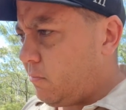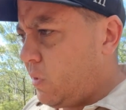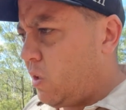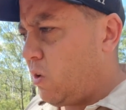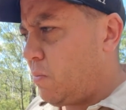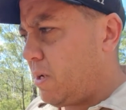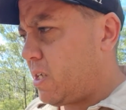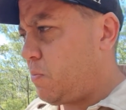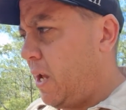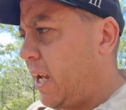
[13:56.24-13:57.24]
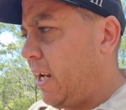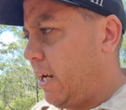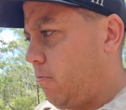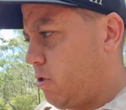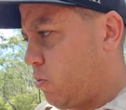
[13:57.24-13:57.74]
doing a bit of specking, and
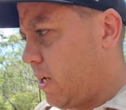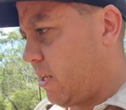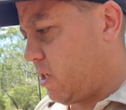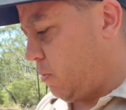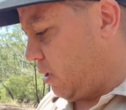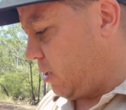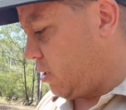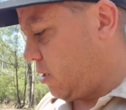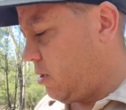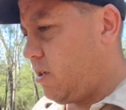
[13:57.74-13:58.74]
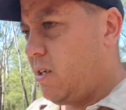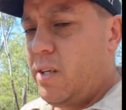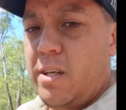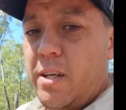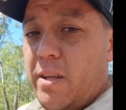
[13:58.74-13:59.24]
it was one of the spots
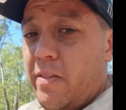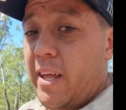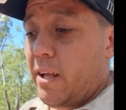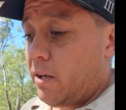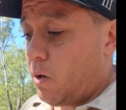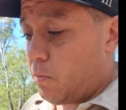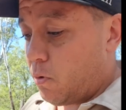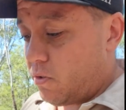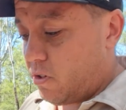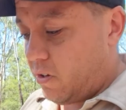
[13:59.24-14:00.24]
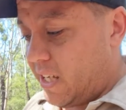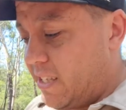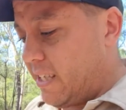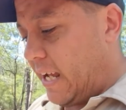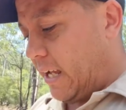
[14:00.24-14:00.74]
that I got brought to
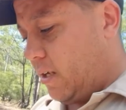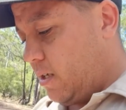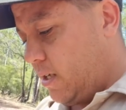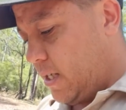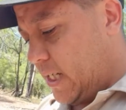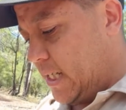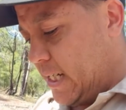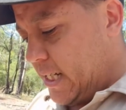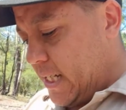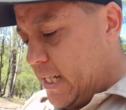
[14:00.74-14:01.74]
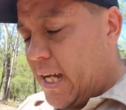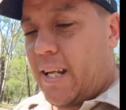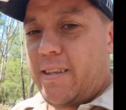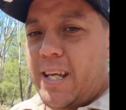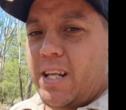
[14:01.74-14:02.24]
yesterday. And
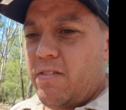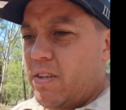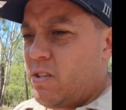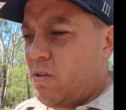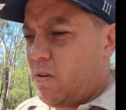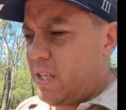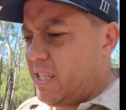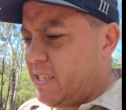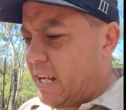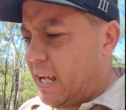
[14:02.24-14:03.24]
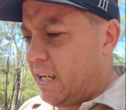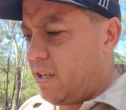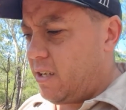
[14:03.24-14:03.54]
at the end of the tour yesterday,